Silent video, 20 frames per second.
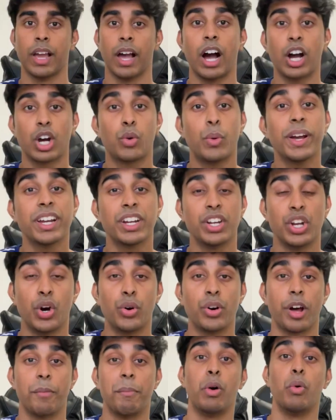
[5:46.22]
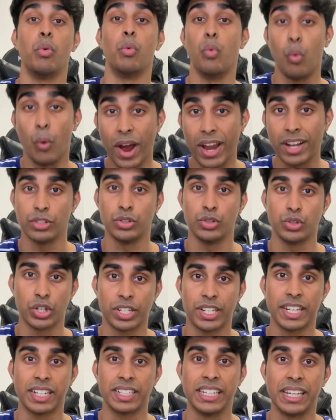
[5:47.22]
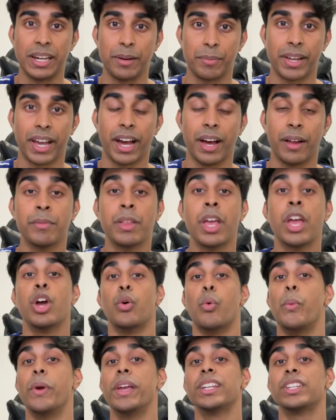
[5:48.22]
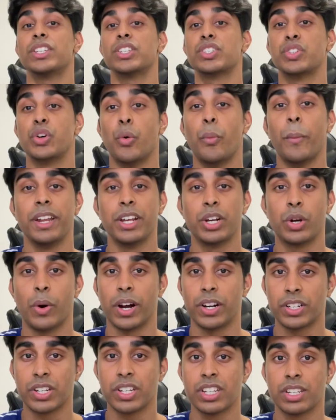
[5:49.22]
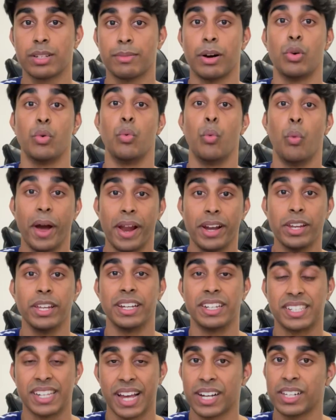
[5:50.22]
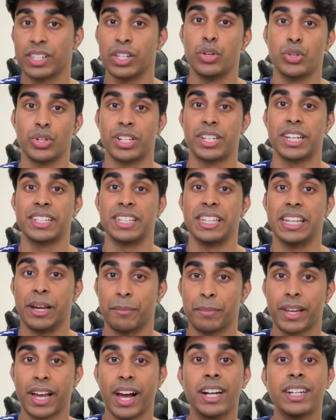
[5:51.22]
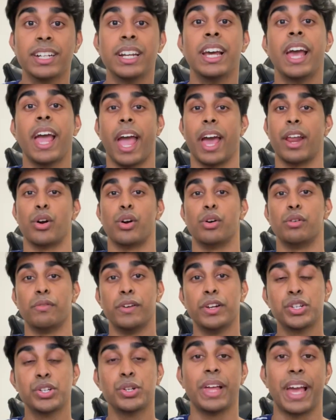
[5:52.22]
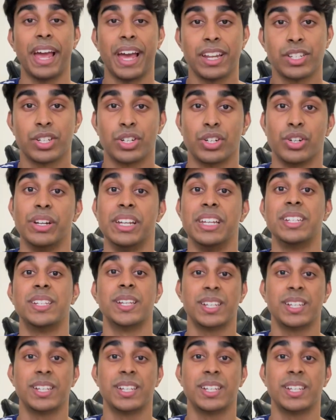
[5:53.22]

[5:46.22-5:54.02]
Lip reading: A quick note about when you should take the MCAT. We get so many questions about when exactly you should take the MCAT, and our official answer is the